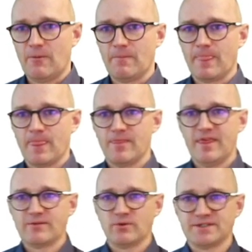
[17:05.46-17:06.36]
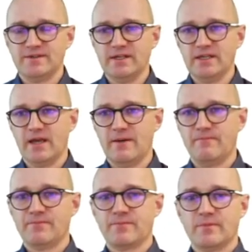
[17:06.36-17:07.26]
that was the
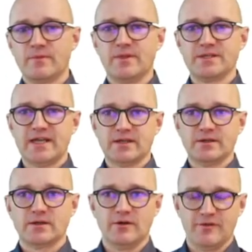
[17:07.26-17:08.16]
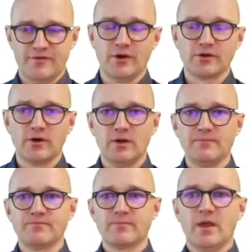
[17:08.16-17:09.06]
second or the third column.
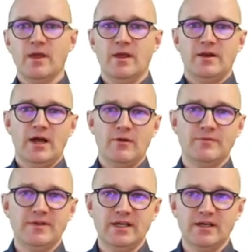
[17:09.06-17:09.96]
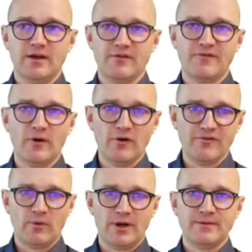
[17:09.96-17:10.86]
Now the fourth
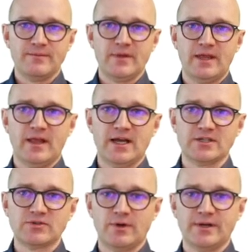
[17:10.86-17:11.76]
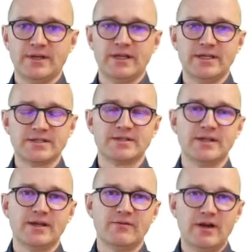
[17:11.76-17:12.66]
one and last one is the
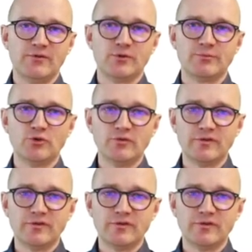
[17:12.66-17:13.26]
review and approval.